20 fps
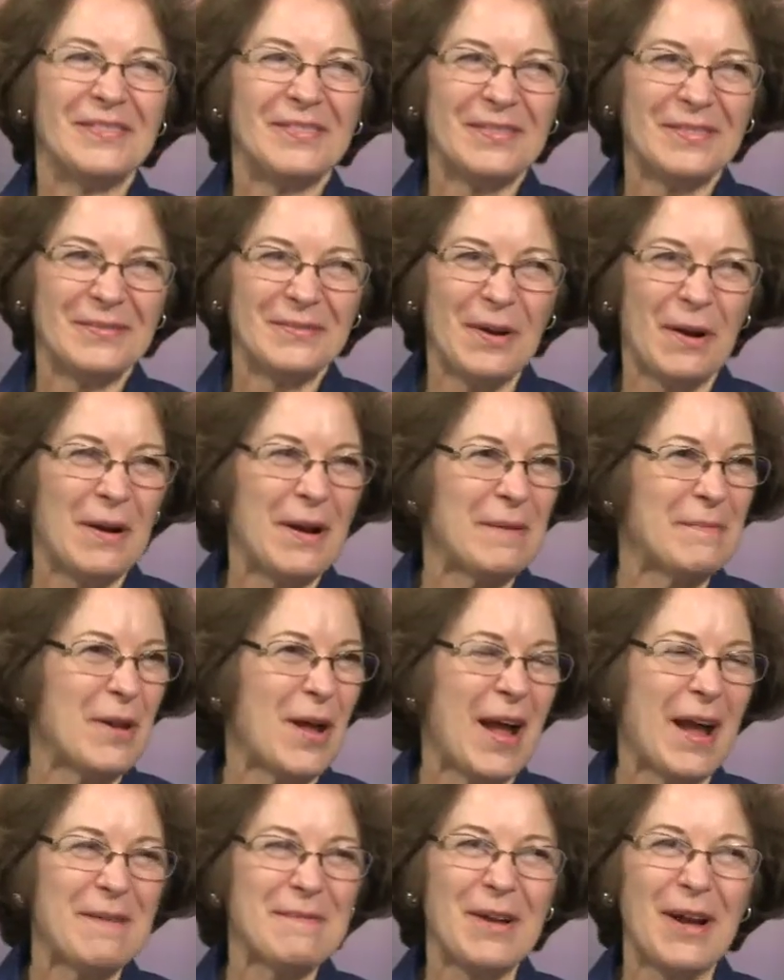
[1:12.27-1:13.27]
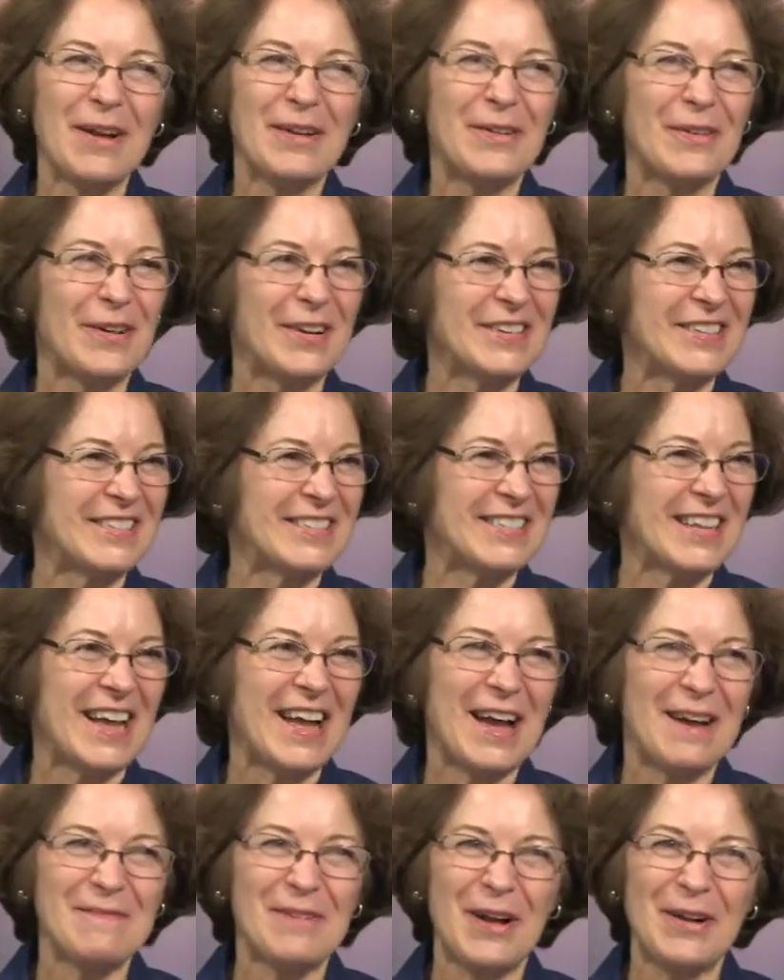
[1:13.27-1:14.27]
Well, I know that embarrasses you.
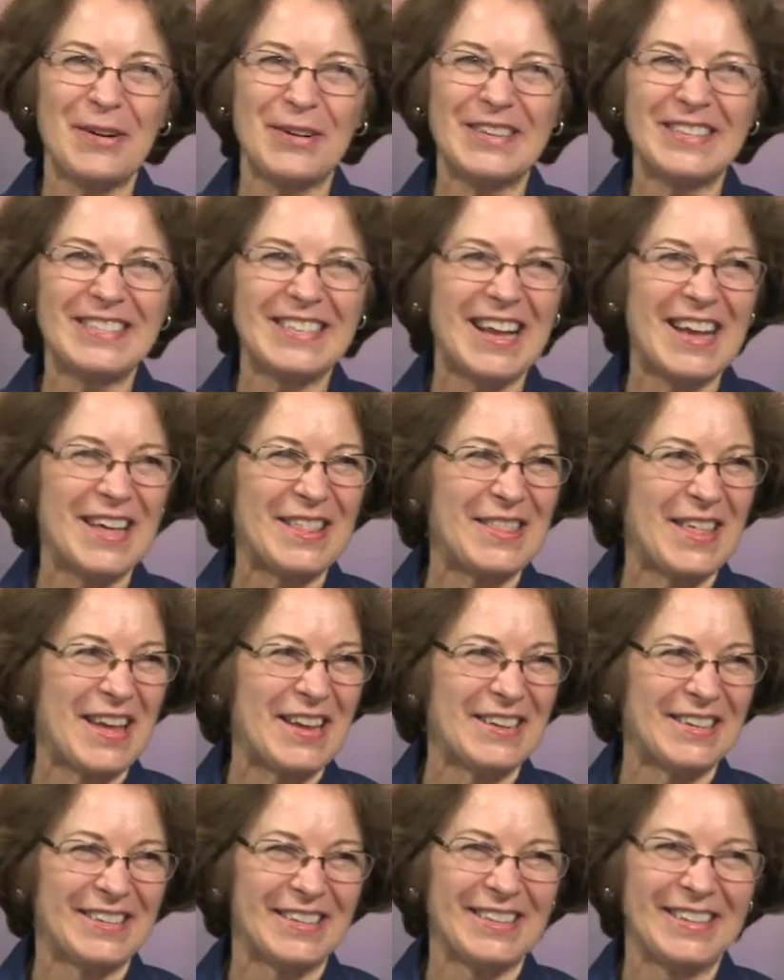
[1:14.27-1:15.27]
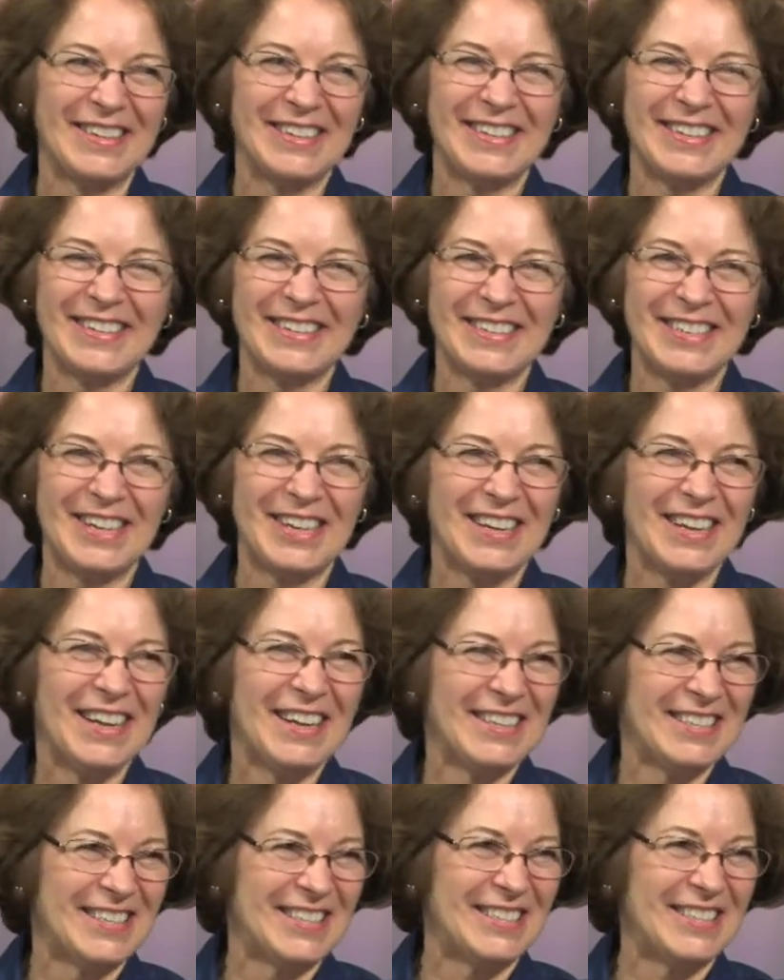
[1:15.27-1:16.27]
I'm not going to say a thing
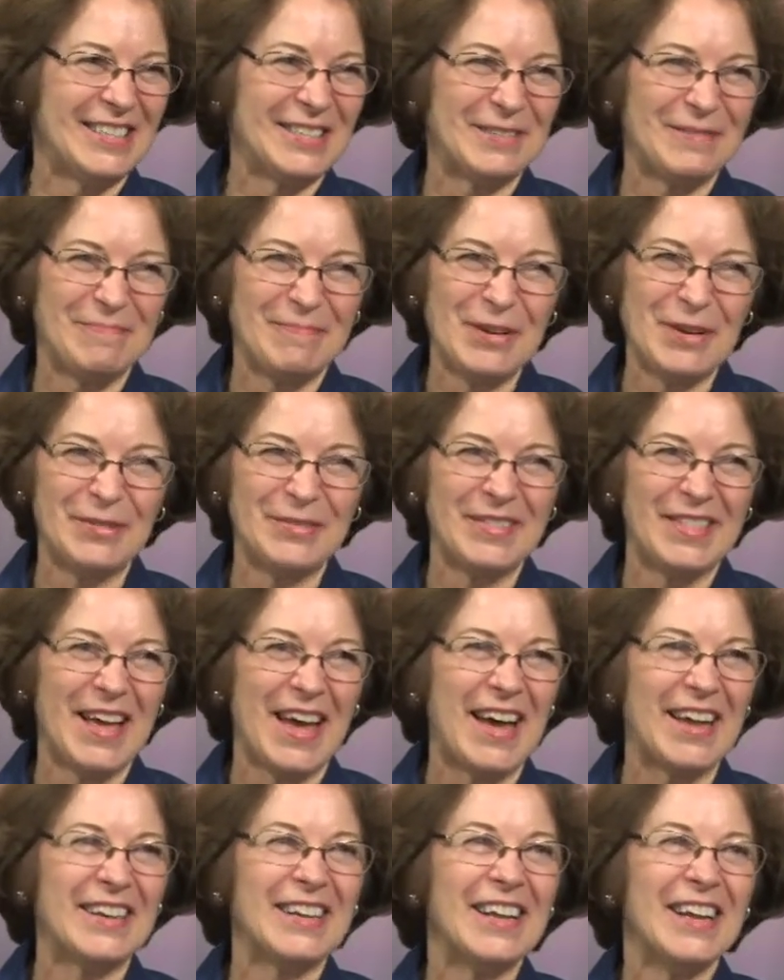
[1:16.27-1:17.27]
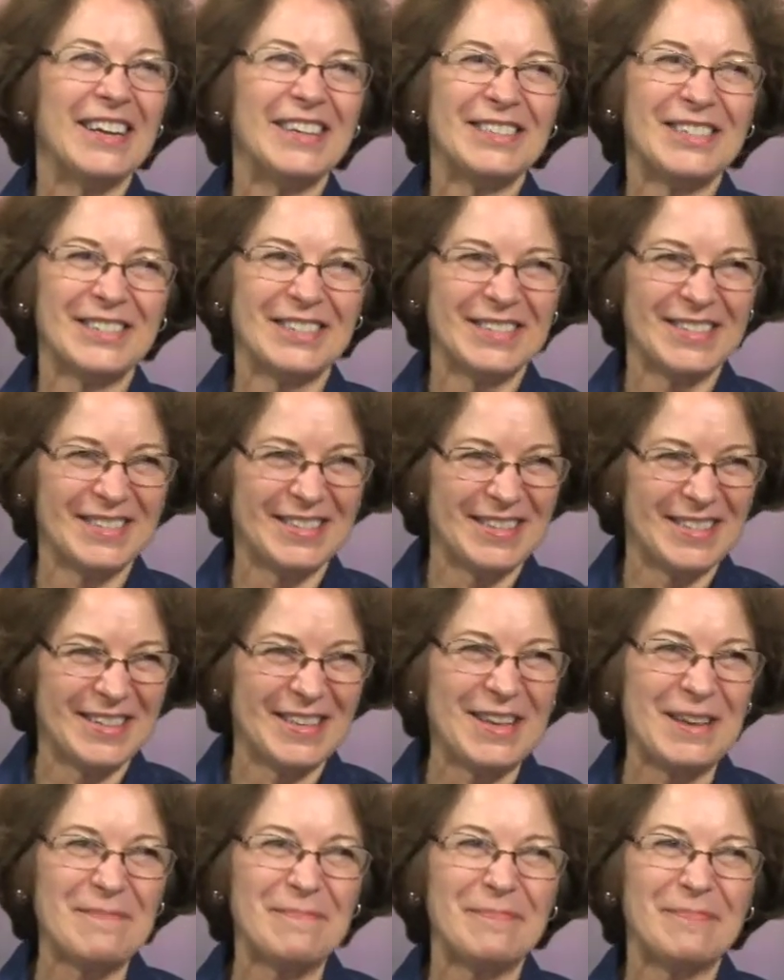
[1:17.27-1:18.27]
to dispute that. Just
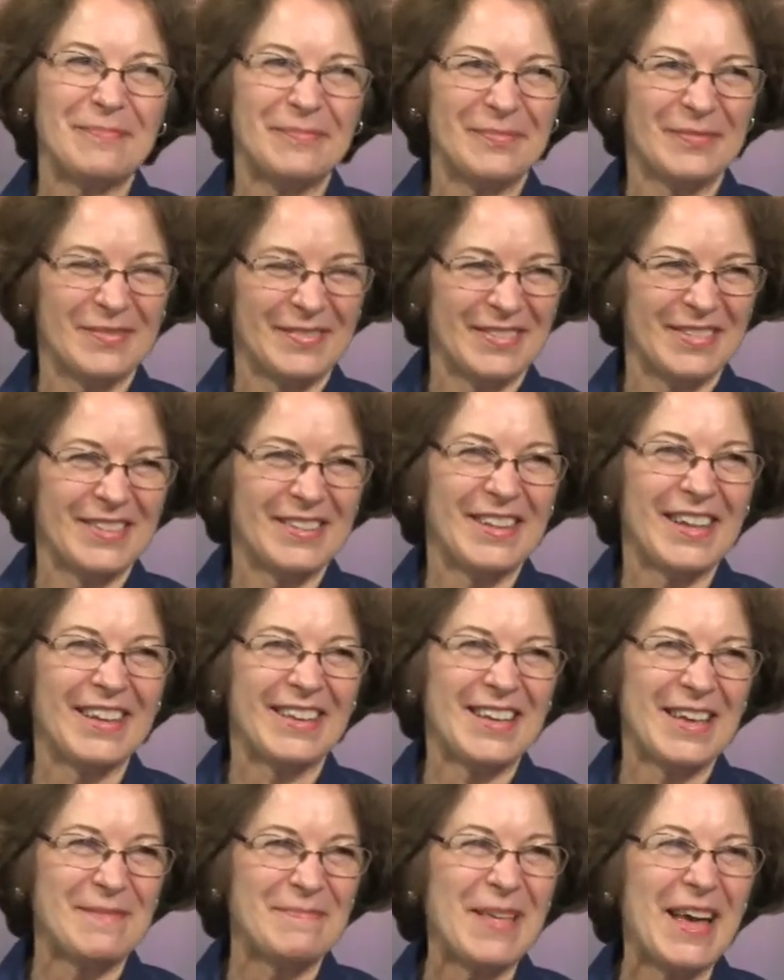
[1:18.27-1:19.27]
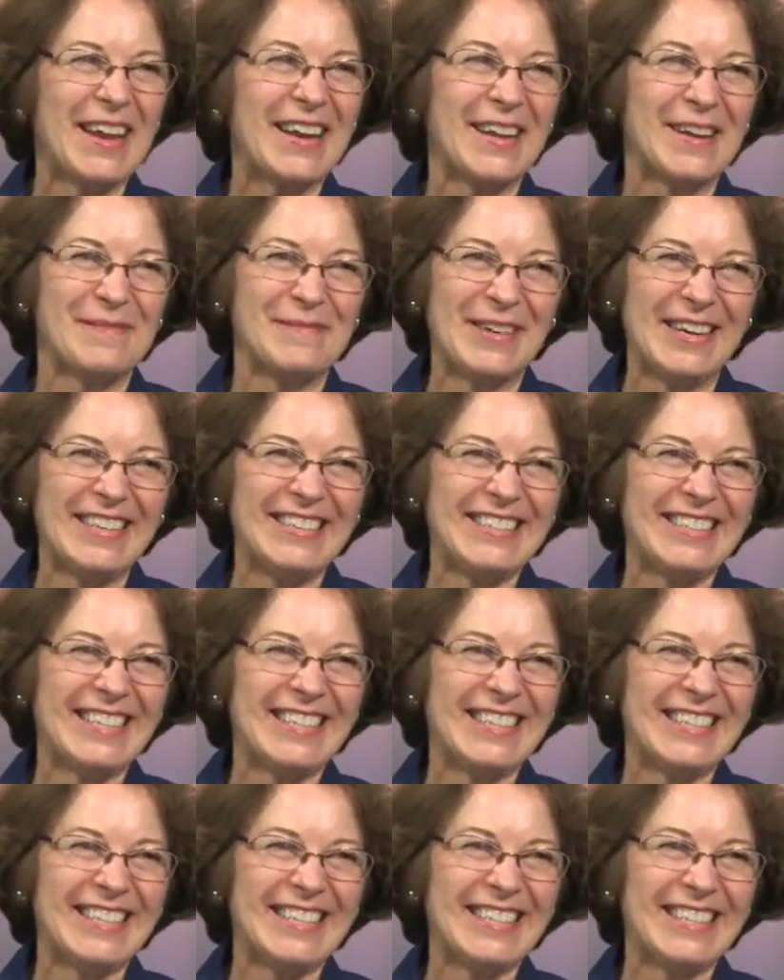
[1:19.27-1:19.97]
keep that image.